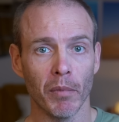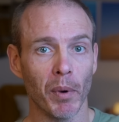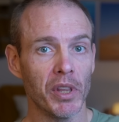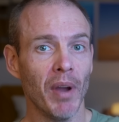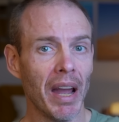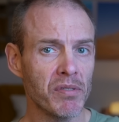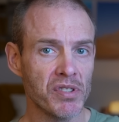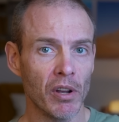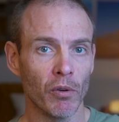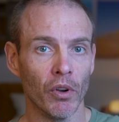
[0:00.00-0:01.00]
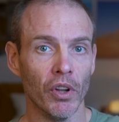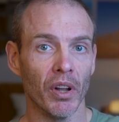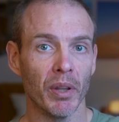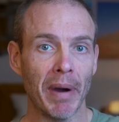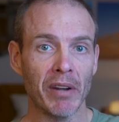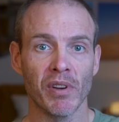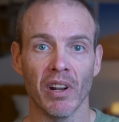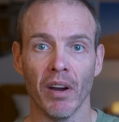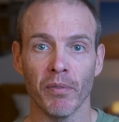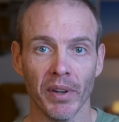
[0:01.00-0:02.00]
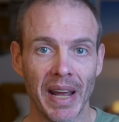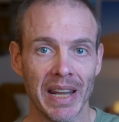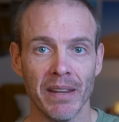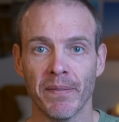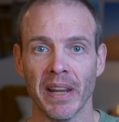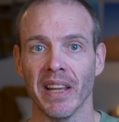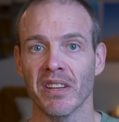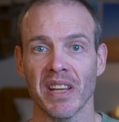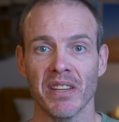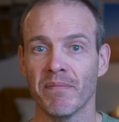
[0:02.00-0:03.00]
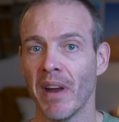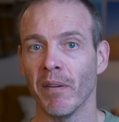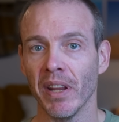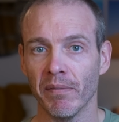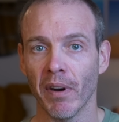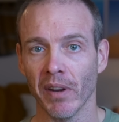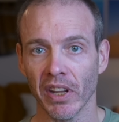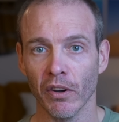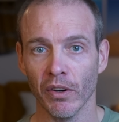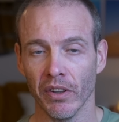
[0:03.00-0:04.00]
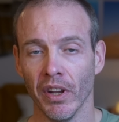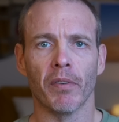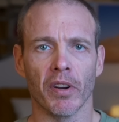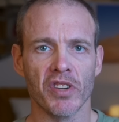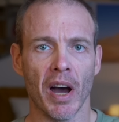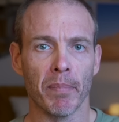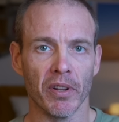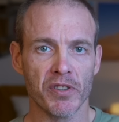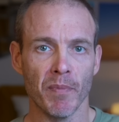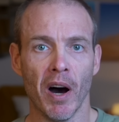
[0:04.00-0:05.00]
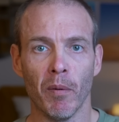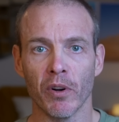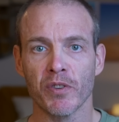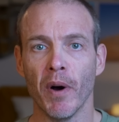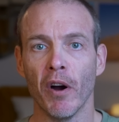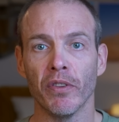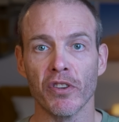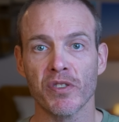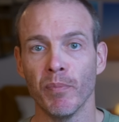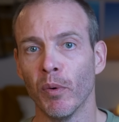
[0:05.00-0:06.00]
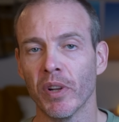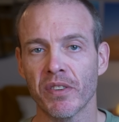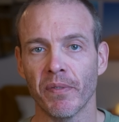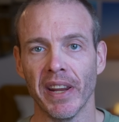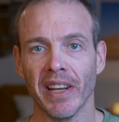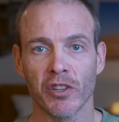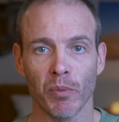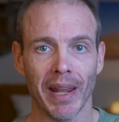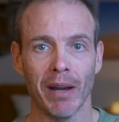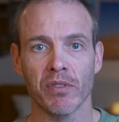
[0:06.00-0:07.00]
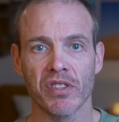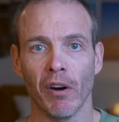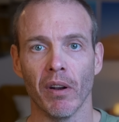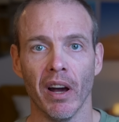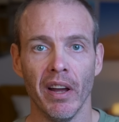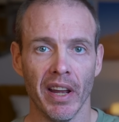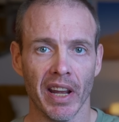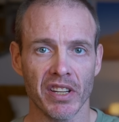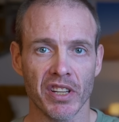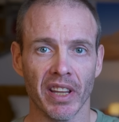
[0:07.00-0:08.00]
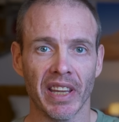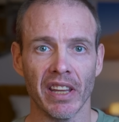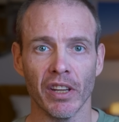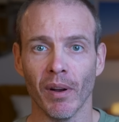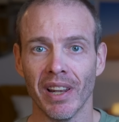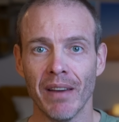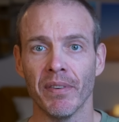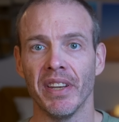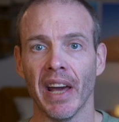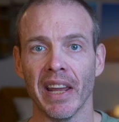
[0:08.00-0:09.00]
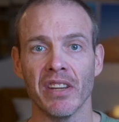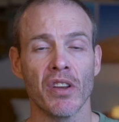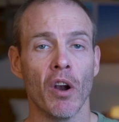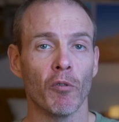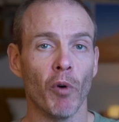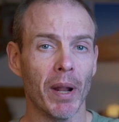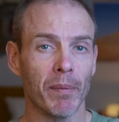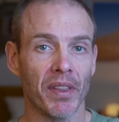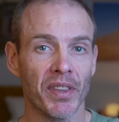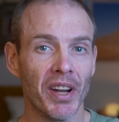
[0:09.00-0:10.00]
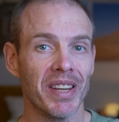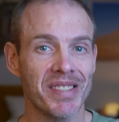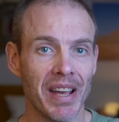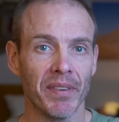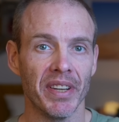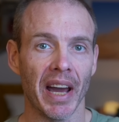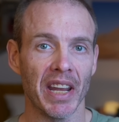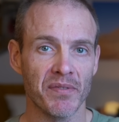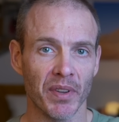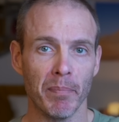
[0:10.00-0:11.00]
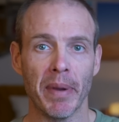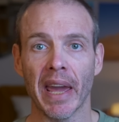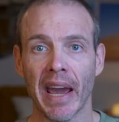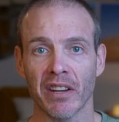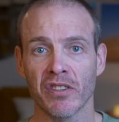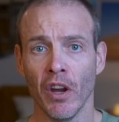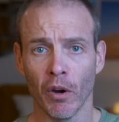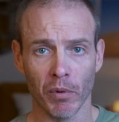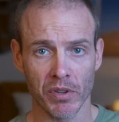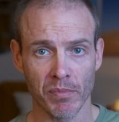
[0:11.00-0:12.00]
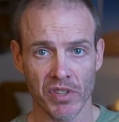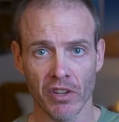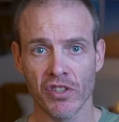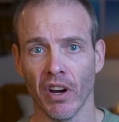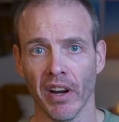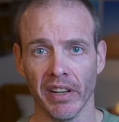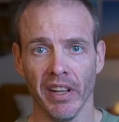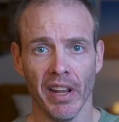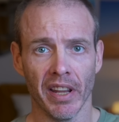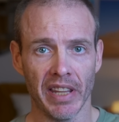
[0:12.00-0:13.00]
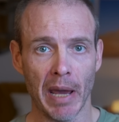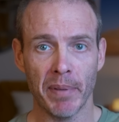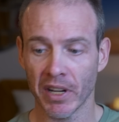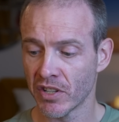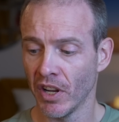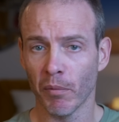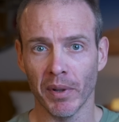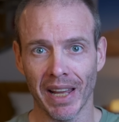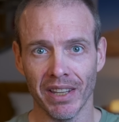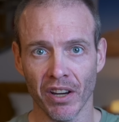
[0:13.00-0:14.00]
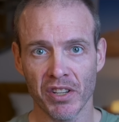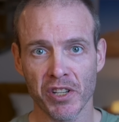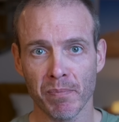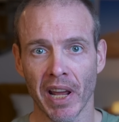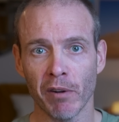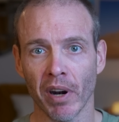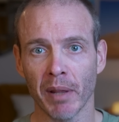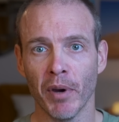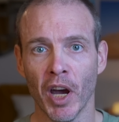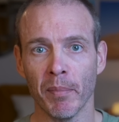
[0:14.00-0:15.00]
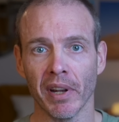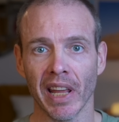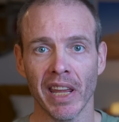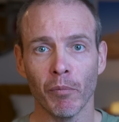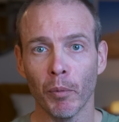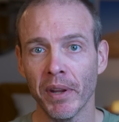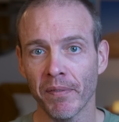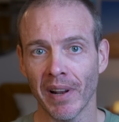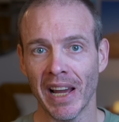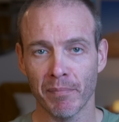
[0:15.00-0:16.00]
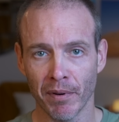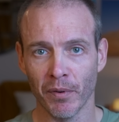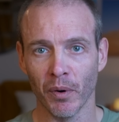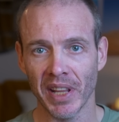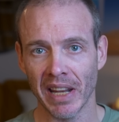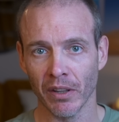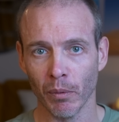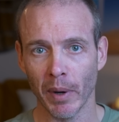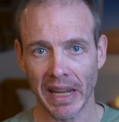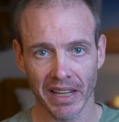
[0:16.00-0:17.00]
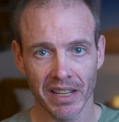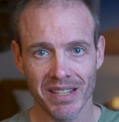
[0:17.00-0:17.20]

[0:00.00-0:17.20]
But whether you have solar or not, the battery life on any Fenix is very, very good. For example, in Smartwatch mode, the smallest Fenix without solar is going to get you 11 days, right up to 37 days for the big X with some sunshine. The Epix, with that nice display running permanently, will be flat before the end of the week,